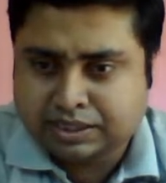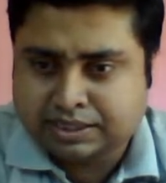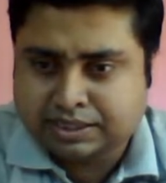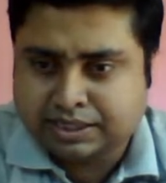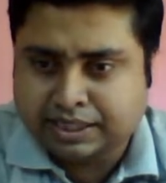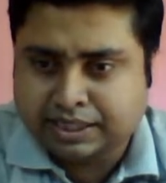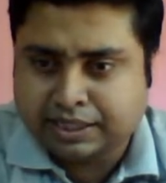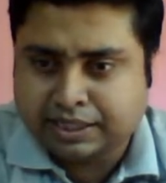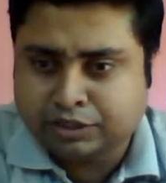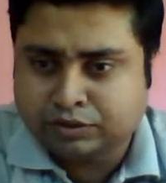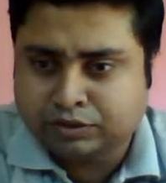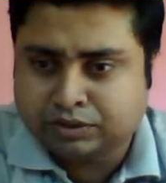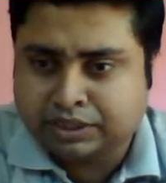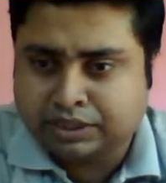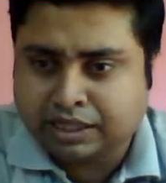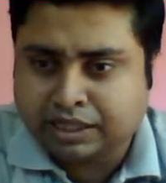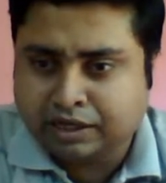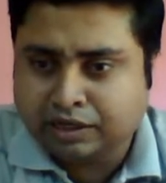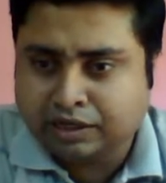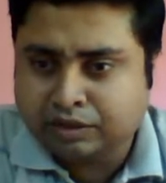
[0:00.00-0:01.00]
Shrey
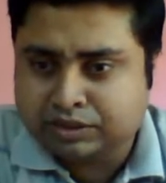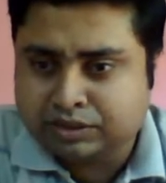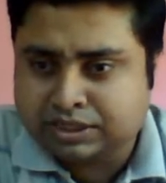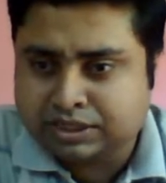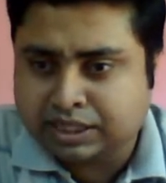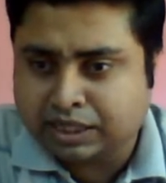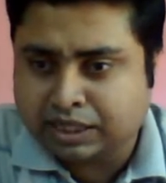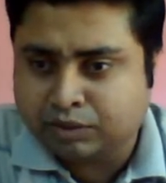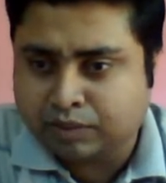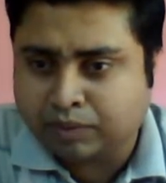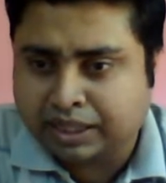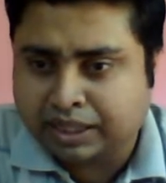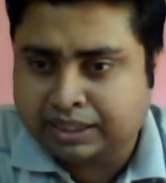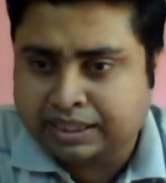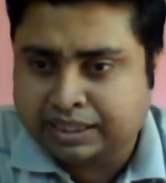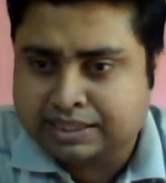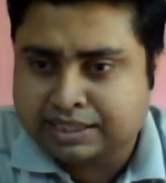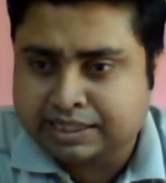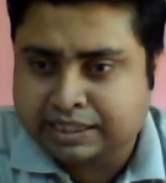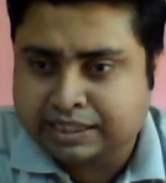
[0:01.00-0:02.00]
Rungta, sir, what
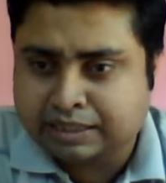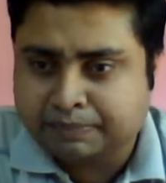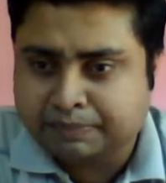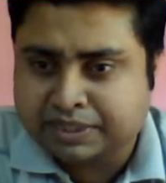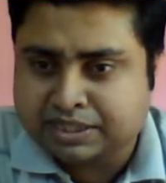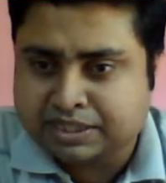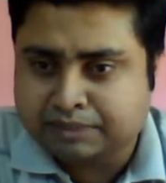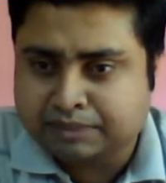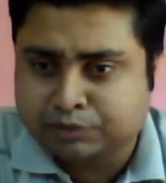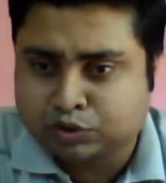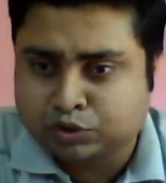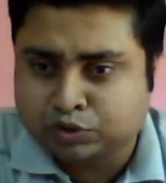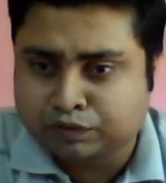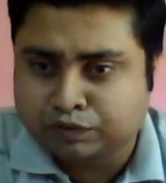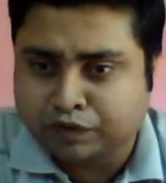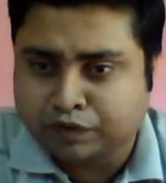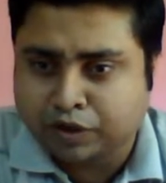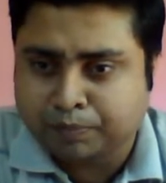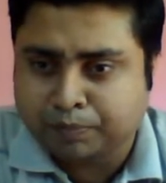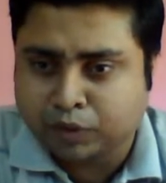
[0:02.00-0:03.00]
does nickel prism do
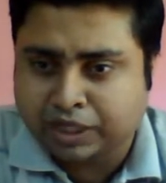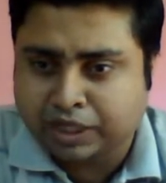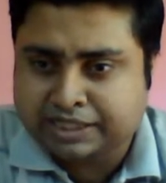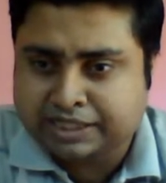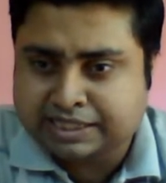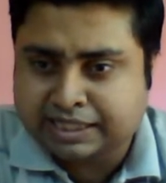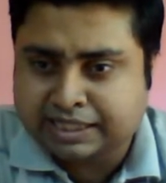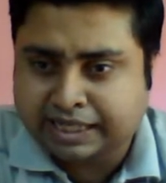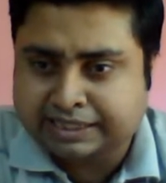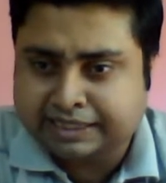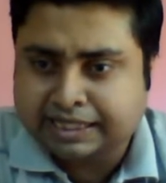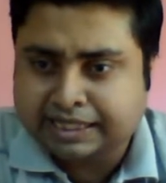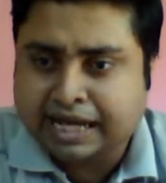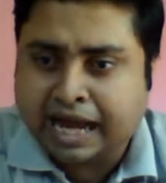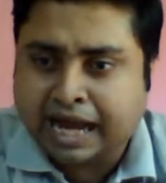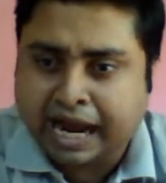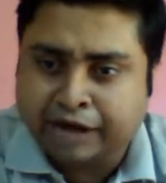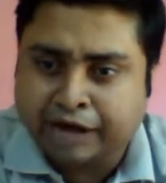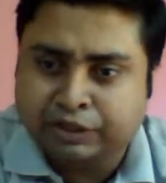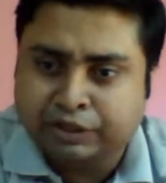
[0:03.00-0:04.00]
for polarizing light?
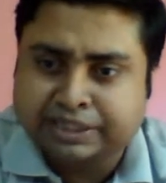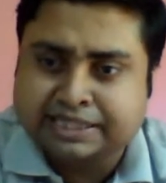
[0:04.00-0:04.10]
I will